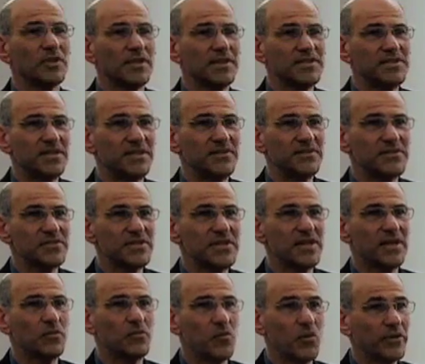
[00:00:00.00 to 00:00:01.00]
Let's
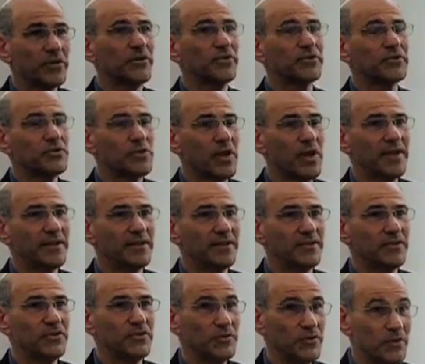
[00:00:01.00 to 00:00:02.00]
understand what you're trying
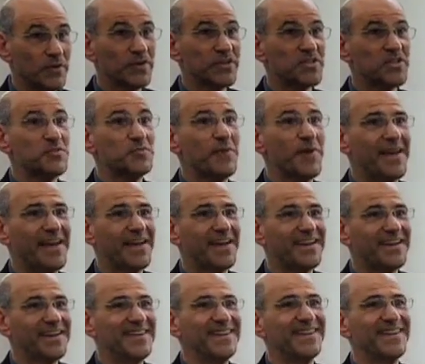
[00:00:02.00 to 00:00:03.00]
to do to
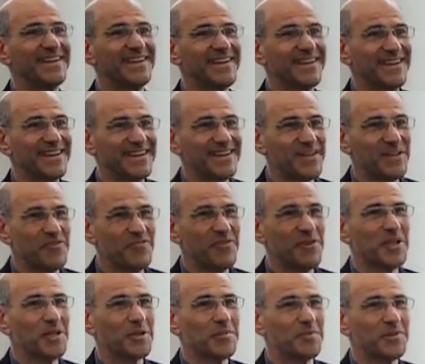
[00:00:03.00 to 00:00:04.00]
expand the
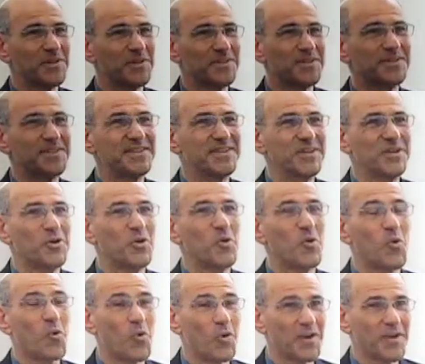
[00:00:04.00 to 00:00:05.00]
available
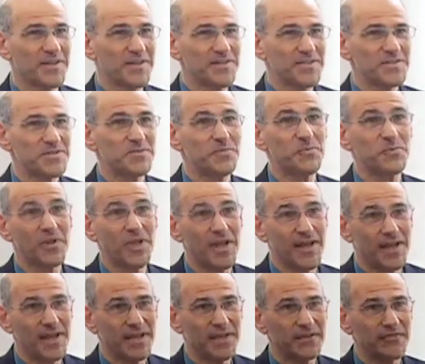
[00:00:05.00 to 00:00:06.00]
organ
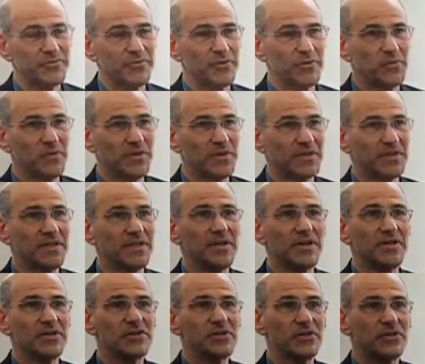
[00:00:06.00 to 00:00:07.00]
supply, if you will.
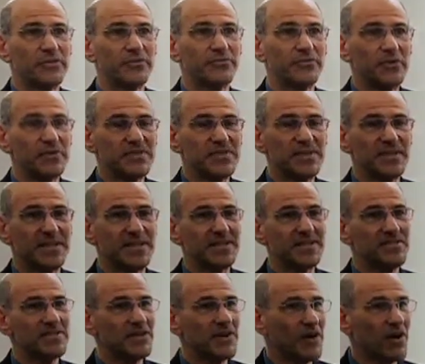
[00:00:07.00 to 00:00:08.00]
So the first
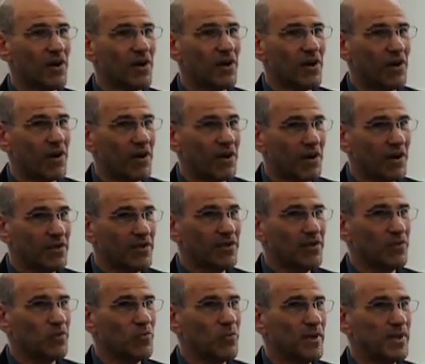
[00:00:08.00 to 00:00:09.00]
is, are
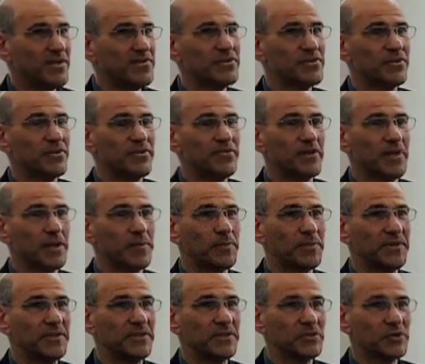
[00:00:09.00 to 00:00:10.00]
there ways you're
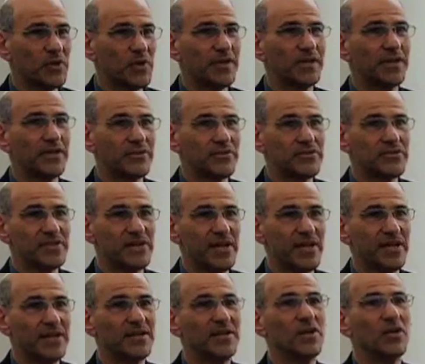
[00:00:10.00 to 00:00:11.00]
developing to try to
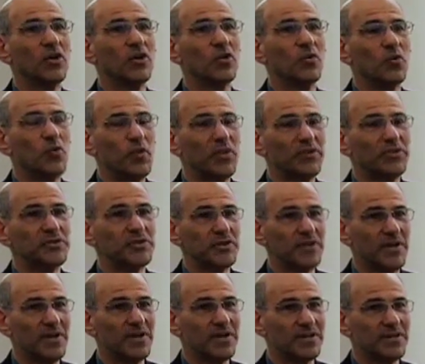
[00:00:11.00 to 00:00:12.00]
understand which
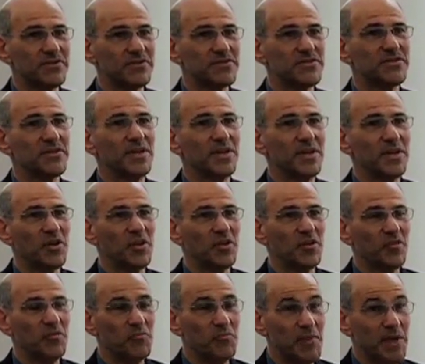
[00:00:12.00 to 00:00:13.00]
lungs
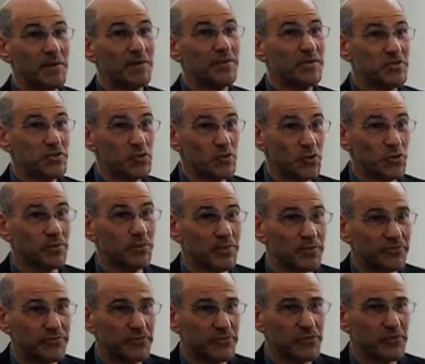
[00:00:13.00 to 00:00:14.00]
may be
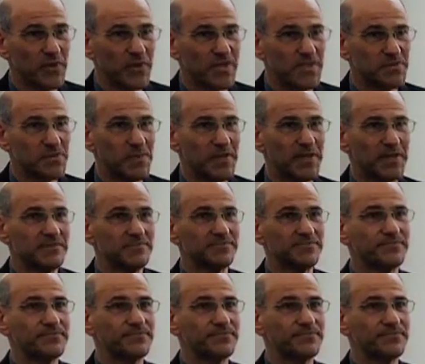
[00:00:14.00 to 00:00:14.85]
suitable for transplant?